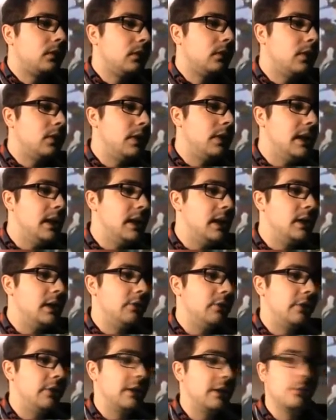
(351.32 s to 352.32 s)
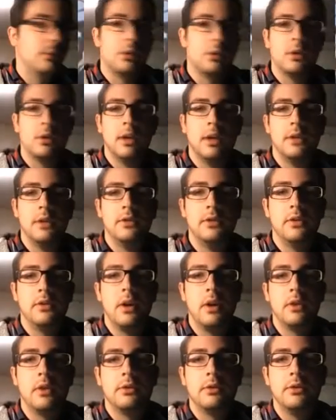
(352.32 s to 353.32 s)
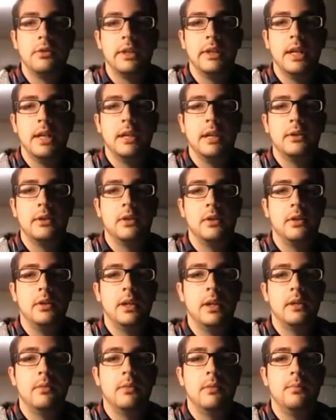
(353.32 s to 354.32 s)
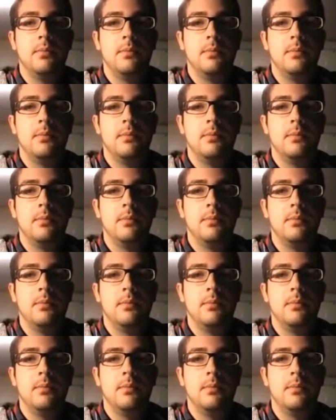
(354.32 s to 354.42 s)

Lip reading: The indestructible clause is also really nice because you can